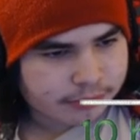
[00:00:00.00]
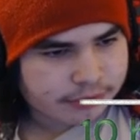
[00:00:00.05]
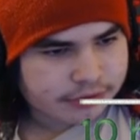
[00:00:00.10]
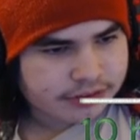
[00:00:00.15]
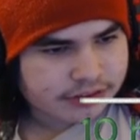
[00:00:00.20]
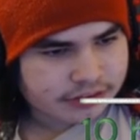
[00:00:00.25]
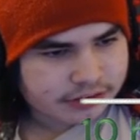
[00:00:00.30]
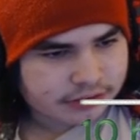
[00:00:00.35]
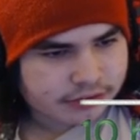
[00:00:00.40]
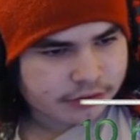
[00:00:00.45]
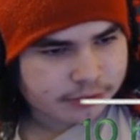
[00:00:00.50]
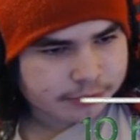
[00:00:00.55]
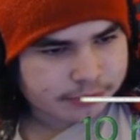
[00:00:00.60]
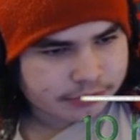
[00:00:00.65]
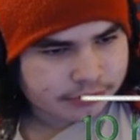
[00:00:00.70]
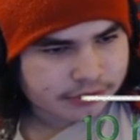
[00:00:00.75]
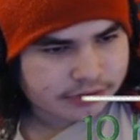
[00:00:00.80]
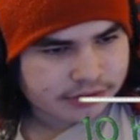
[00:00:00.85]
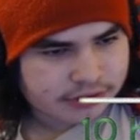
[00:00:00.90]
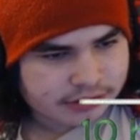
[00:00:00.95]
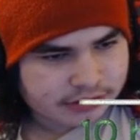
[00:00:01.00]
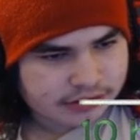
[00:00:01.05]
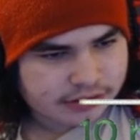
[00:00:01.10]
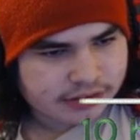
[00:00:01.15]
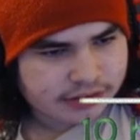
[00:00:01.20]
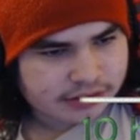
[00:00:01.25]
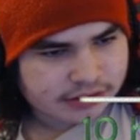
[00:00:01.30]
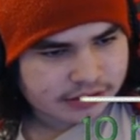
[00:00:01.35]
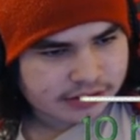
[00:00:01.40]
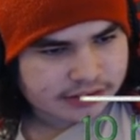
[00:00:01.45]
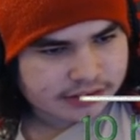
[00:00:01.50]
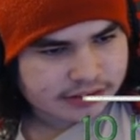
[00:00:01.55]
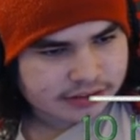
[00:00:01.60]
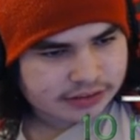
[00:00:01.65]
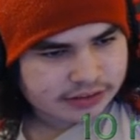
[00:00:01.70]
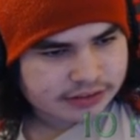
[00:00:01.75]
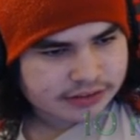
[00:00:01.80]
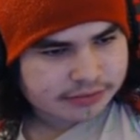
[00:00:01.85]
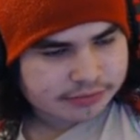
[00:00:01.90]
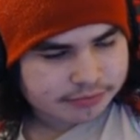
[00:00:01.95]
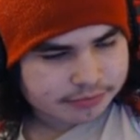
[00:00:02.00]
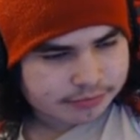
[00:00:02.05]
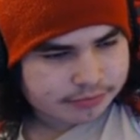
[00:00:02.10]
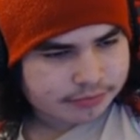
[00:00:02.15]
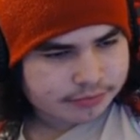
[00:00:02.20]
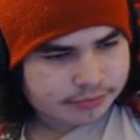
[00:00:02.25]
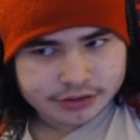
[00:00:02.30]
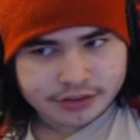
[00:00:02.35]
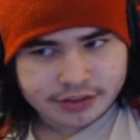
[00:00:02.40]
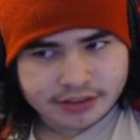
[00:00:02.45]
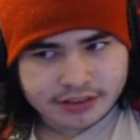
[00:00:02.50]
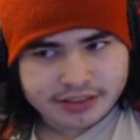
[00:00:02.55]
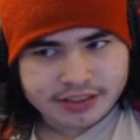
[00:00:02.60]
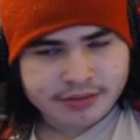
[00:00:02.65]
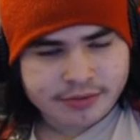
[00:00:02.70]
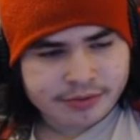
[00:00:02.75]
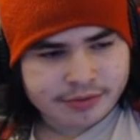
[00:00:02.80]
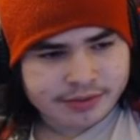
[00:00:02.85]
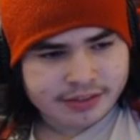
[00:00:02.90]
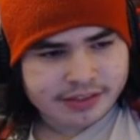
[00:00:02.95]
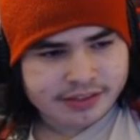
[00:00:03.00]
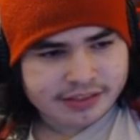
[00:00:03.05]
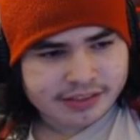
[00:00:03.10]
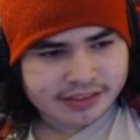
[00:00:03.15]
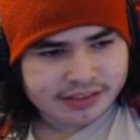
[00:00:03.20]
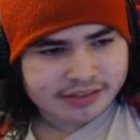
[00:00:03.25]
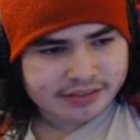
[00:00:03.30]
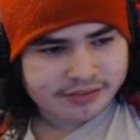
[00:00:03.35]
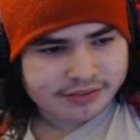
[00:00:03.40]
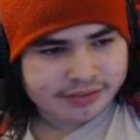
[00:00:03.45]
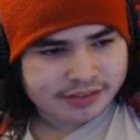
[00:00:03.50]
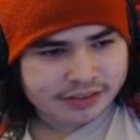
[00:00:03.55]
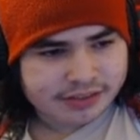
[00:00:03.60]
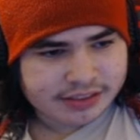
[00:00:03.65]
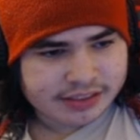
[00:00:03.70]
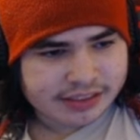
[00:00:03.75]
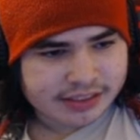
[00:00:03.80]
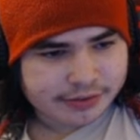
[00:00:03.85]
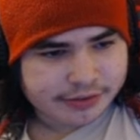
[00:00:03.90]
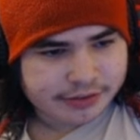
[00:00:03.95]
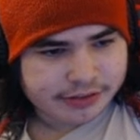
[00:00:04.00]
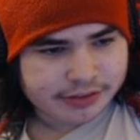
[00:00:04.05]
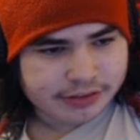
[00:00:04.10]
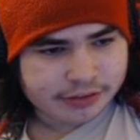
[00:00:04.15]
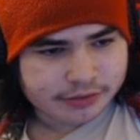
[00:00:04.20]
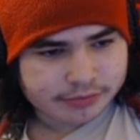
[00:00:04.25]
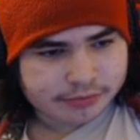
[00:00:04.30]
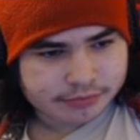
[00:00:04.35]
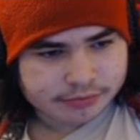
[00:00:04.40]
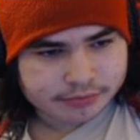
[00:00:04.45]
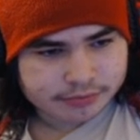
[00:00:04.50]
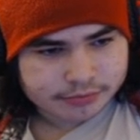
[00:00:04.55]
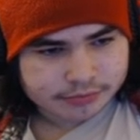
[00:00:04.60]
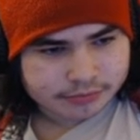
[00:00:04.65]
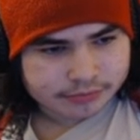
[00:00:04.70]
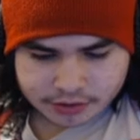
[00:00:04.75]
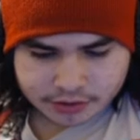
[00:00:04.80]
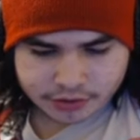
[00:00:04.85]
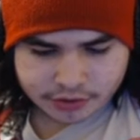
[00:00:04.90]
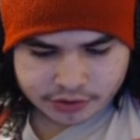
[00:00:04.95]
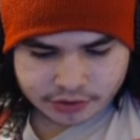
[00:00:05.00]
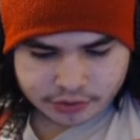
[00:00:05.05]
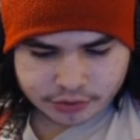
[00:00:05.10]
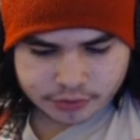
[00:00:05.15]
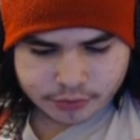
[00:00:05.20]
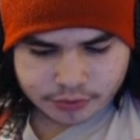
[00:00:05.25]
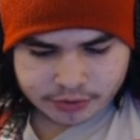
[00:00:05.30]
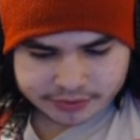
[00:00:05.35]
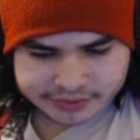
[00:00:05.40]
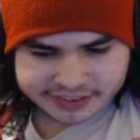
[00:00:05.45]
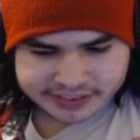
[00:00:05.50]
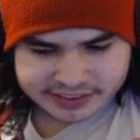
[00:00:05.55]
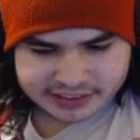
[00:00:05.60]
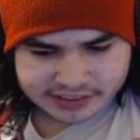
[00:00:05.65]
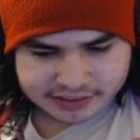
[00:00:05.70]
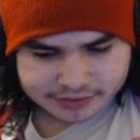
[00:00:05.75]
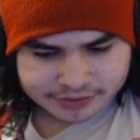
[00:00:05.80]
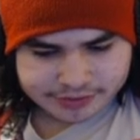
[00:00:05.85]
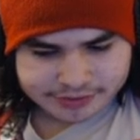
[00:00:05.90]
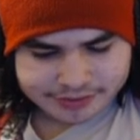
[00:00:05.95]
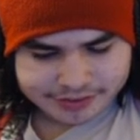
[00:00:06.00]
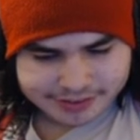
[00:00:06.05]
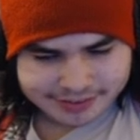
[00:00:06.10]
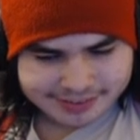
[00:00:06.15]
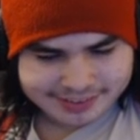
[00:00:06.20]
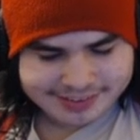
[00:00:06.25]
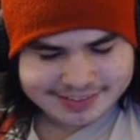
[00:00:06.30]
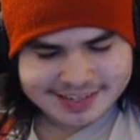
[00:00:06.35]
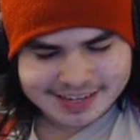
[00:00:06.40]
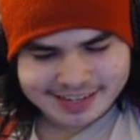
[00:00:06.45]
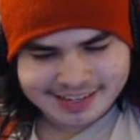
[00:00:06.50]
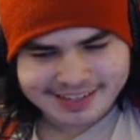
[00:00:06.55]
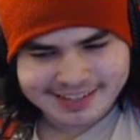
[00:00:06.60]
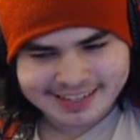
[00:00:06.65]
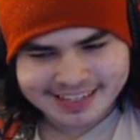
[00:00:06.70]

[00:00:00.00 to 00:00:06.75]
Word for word: music group you detest? So I think I would rather have a 10 hour dinner. Although I don't know what I'm going to eat for ten